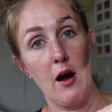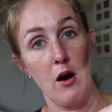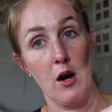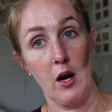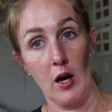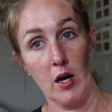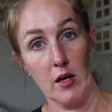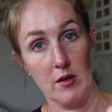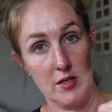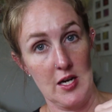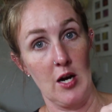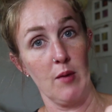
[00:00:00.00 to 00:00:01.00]
are
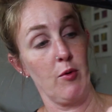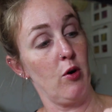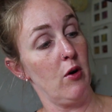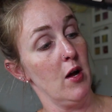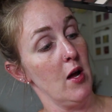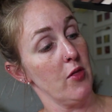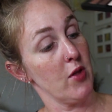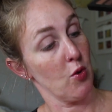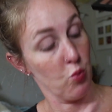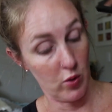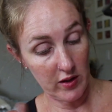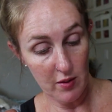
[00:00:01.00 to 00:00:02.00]
terrible. They're
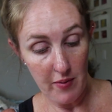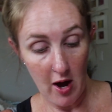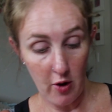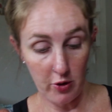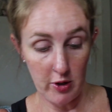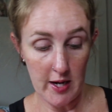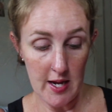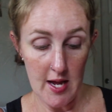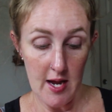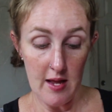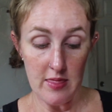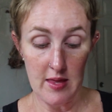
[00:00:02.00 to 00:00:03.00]
really powdery.
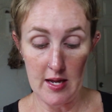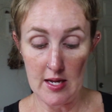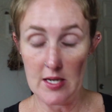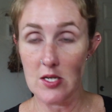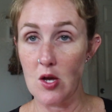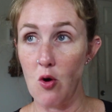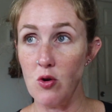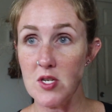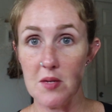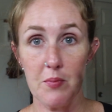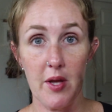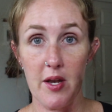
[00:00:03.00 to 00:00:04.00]
They
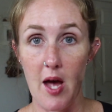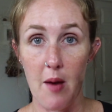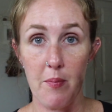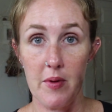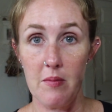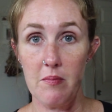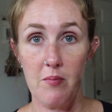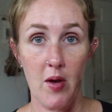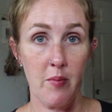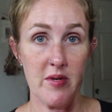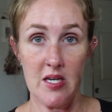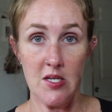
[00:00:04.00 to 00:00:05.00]
don't build up in
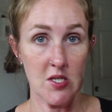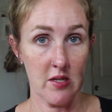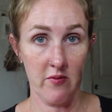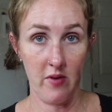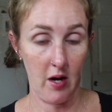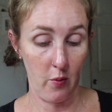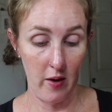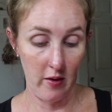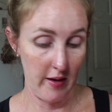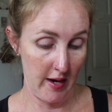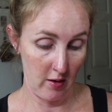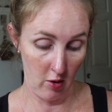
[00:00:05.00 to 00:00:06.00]
pigmentation very
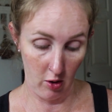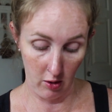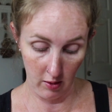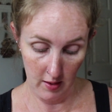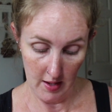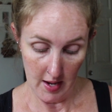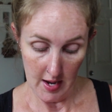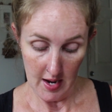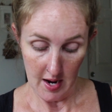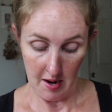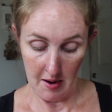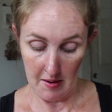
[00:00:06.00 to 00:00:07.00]
well at all.
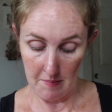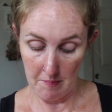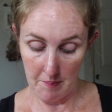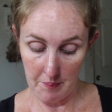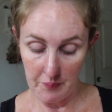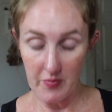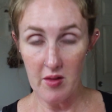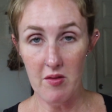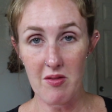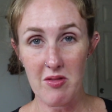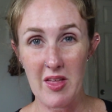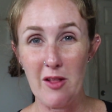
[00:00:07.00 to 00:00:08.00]

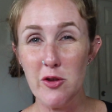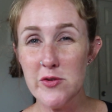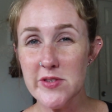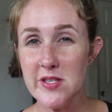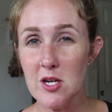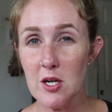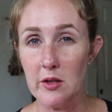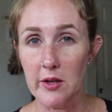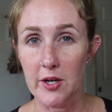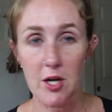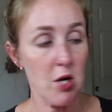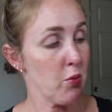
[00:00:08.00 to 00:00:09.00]
They lose their
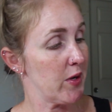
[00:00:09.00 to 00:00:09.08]
glitter,